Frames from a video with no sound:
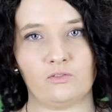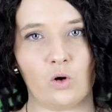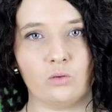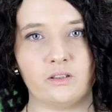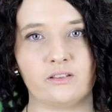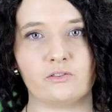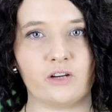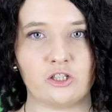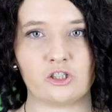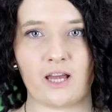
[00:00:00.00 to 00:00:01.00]
if only the
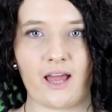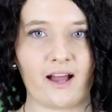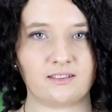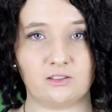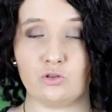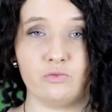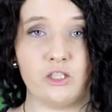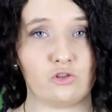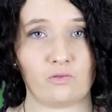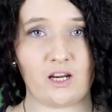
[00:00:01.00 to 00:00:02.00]
rich had access to
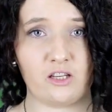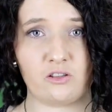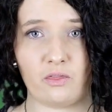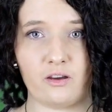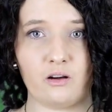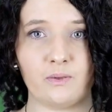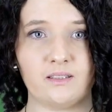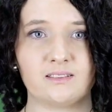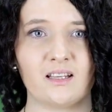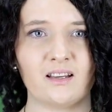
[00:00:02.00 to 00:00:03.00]
rejuvenation
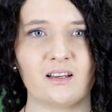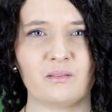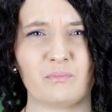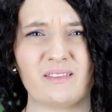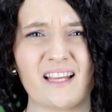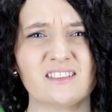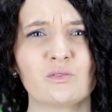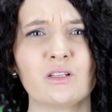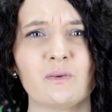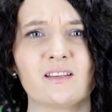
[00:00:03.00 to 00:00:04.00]
therapies, but that's
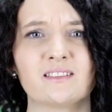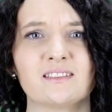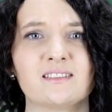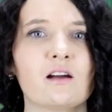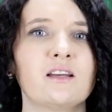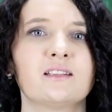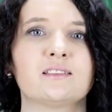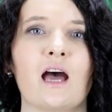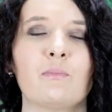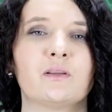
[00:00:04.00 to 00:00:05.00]
only because the
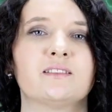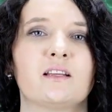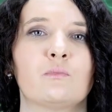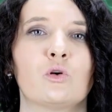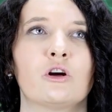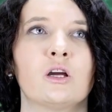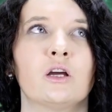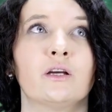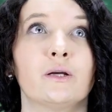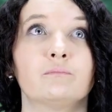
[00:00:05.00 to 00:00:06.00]
suckiness happens at a more
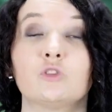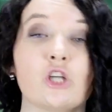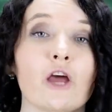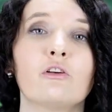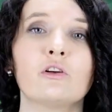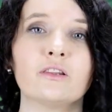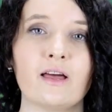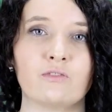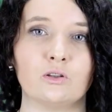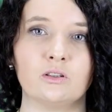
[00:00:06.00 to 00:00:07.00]
general
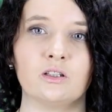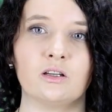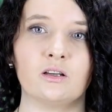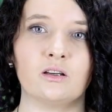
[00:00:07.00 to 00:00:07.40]
level.